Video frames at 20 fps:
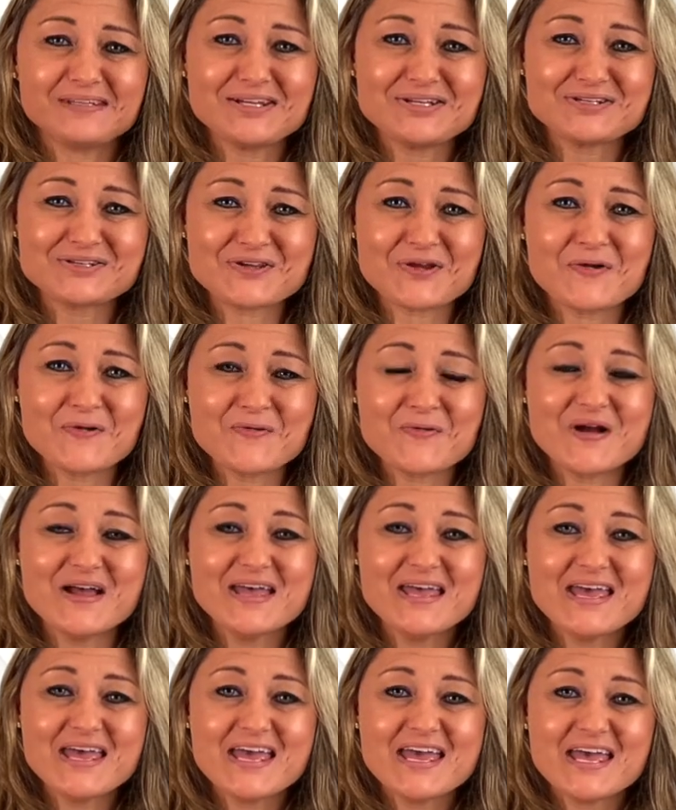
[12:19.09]
So
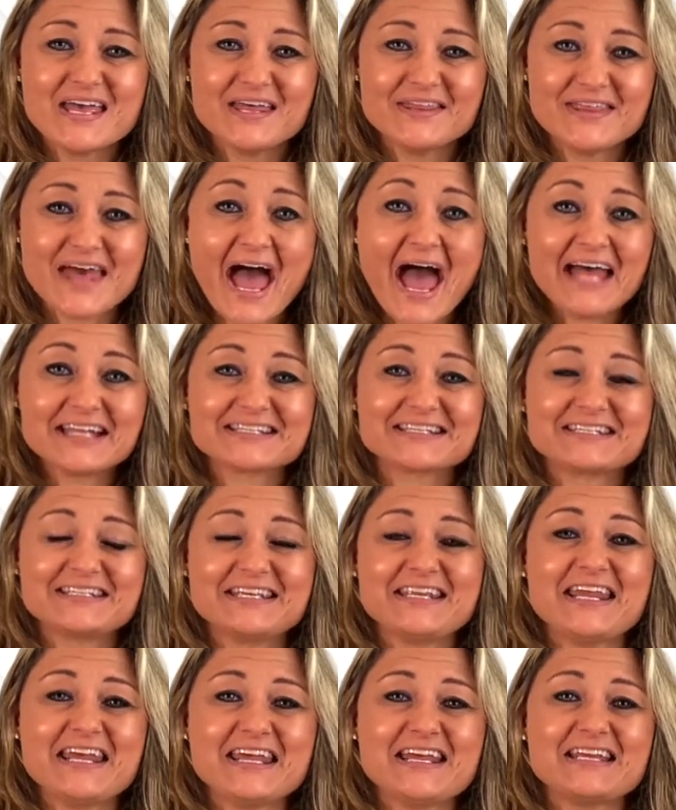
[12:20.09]
that's
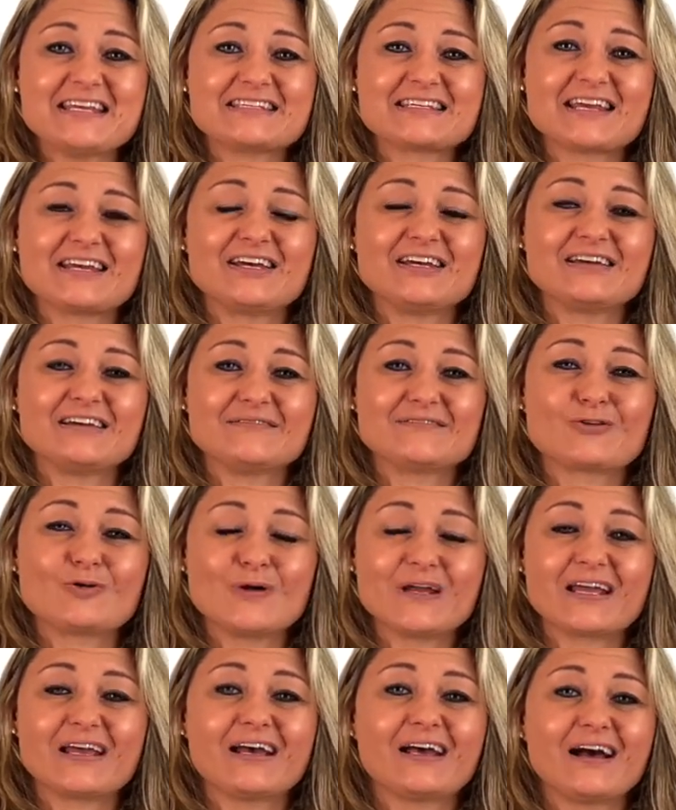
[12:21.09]
today's
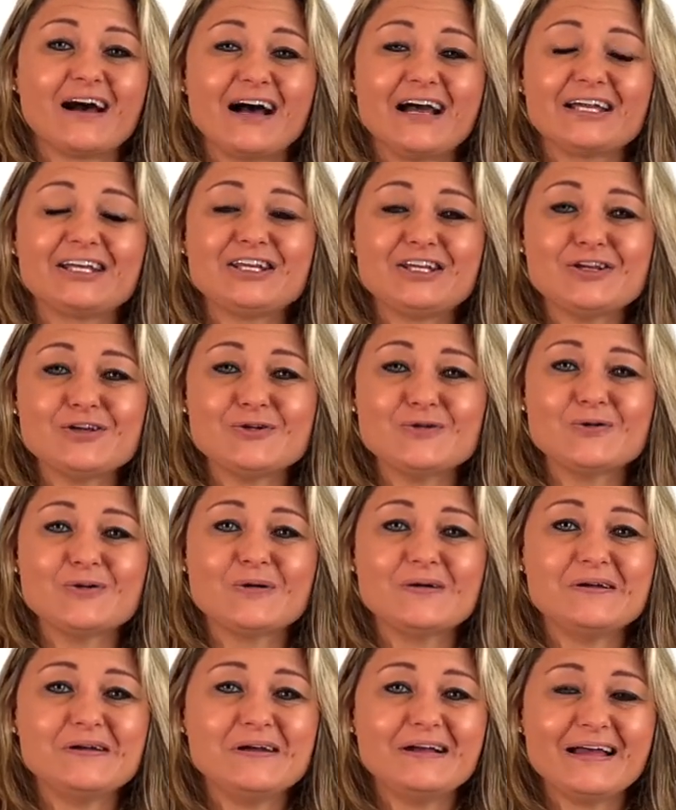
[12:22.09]
quick IQ
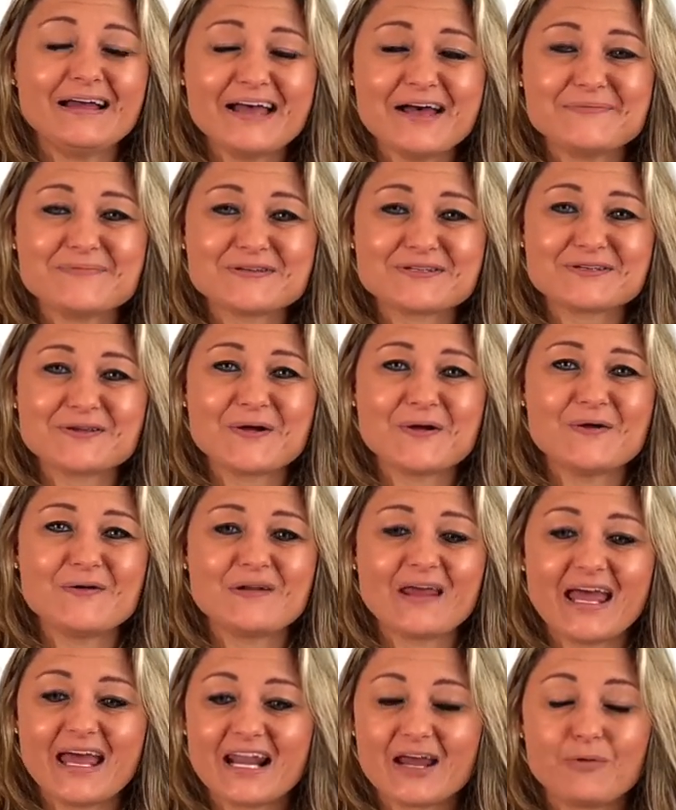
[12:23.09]

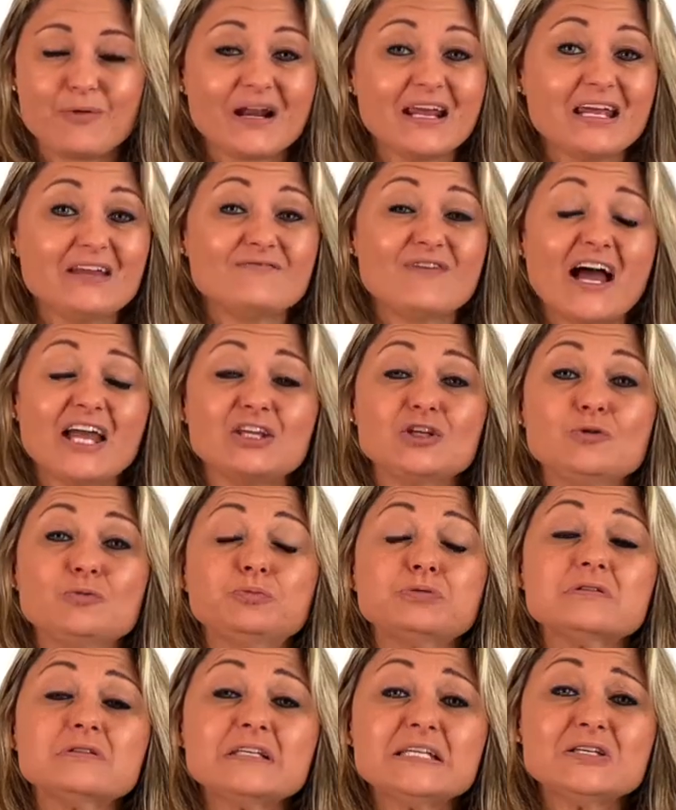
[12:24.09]
episode, and I want to invite you,
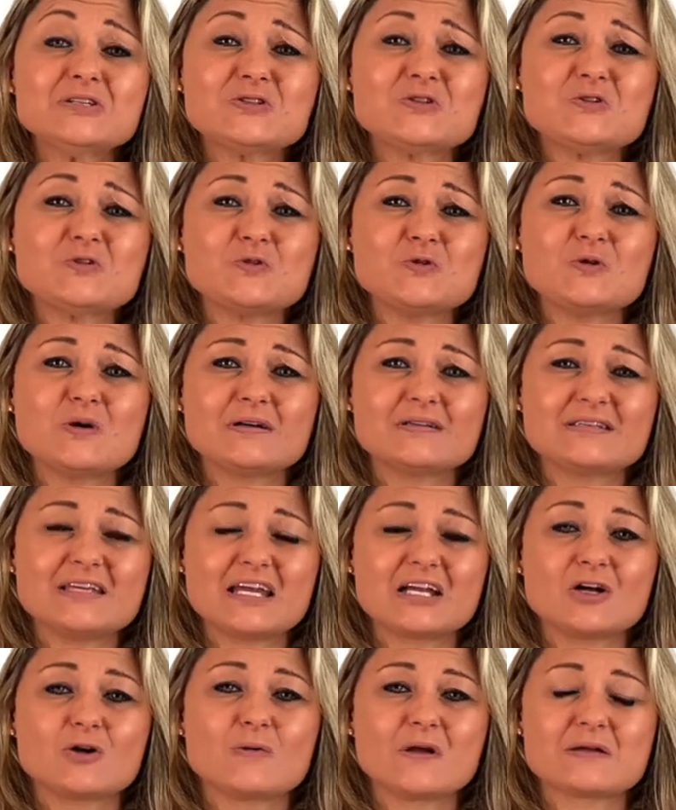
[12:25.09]
please do
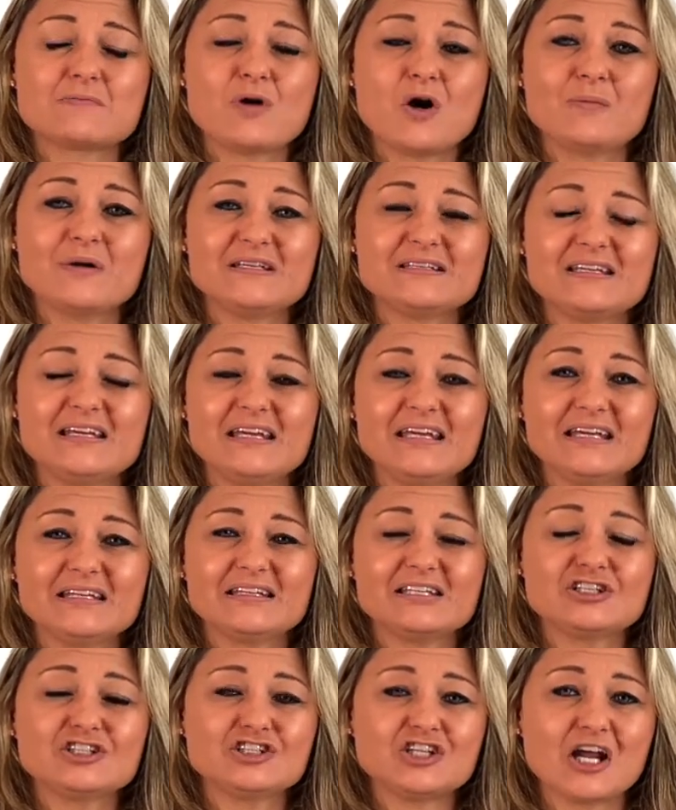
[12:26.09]
take a quick moment to hit
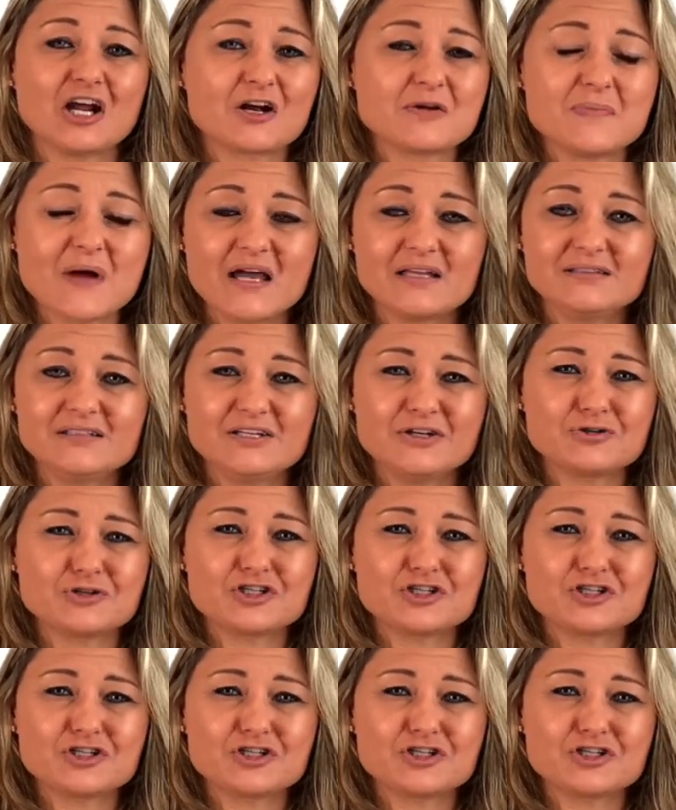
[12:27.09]
the share button.